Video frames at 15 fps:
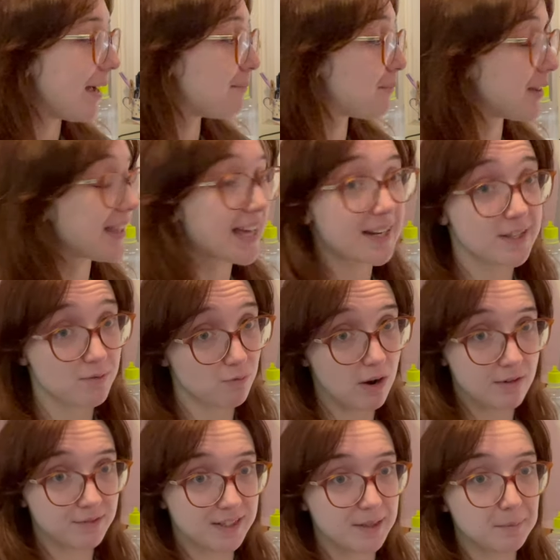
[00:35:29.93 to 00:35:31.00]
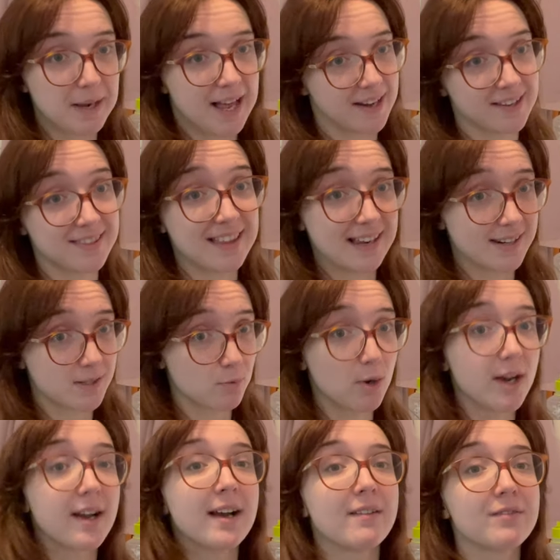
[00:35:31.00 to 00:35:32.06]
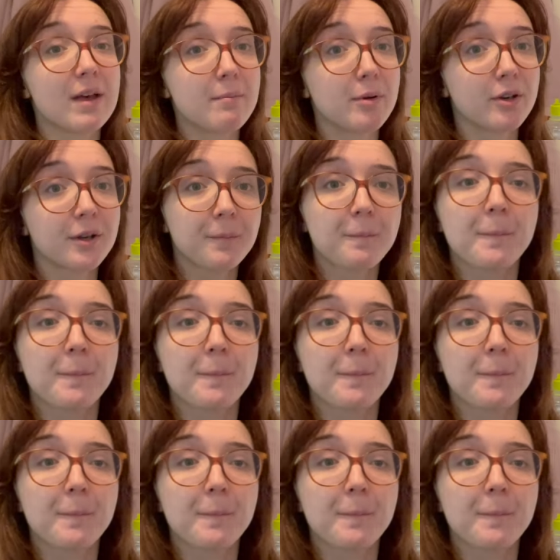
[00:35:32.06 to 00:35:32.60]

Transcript: But that is roughly the plan, and that is why I have that book.